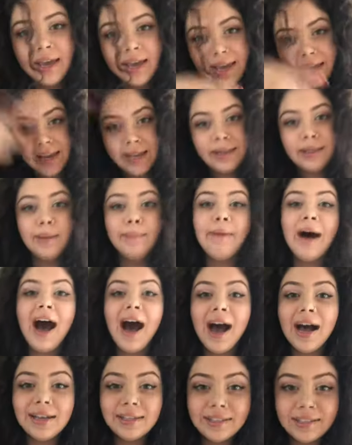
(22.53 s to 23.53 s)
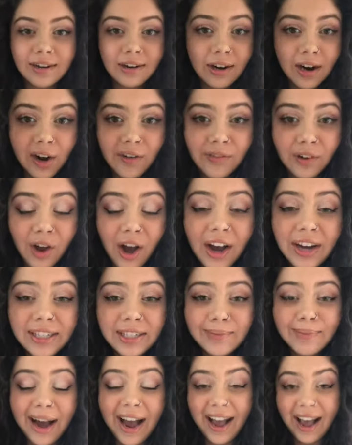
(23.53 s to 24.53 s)
In the past, I've liked
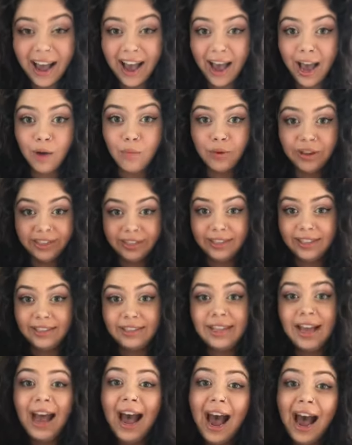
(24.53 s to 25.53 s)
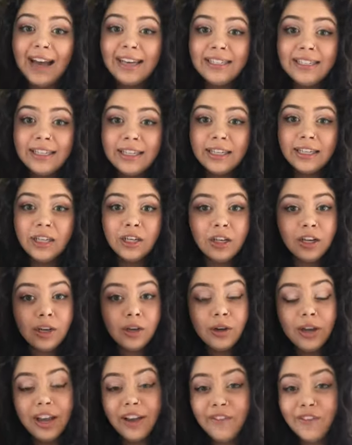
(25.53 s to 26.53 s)
my hair with this hat
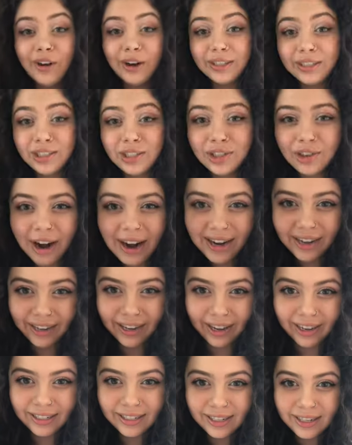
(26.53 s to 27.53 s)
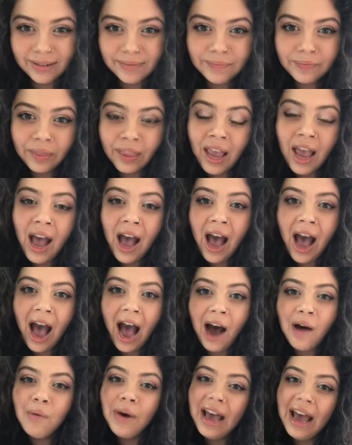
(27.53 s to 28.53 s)
if I straighten it.
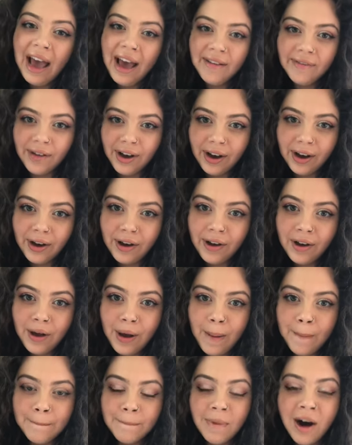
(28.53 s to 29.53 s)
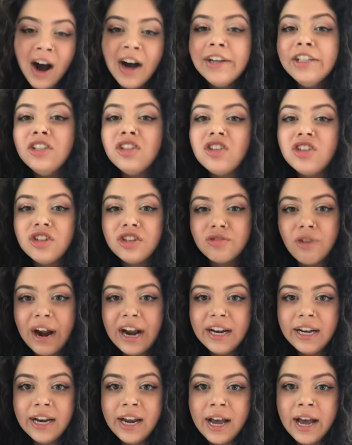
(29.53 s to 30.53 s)
However, my
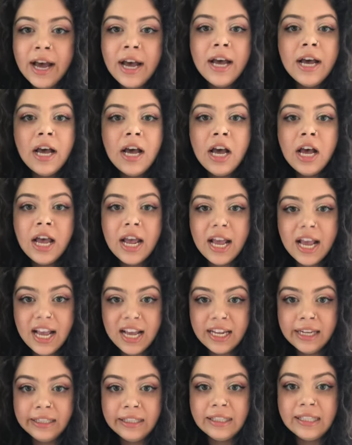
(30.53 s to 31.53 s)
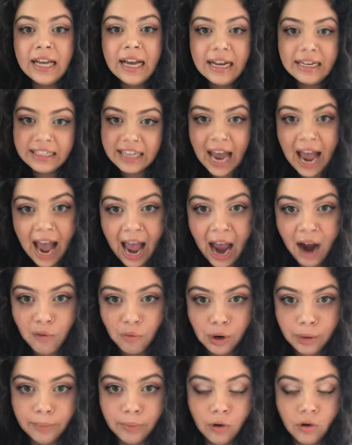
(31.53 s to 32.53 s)
straightener is
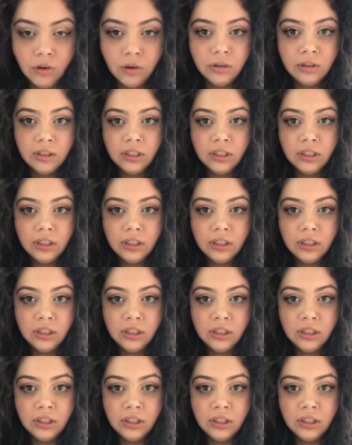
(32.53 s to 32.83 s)
terrible.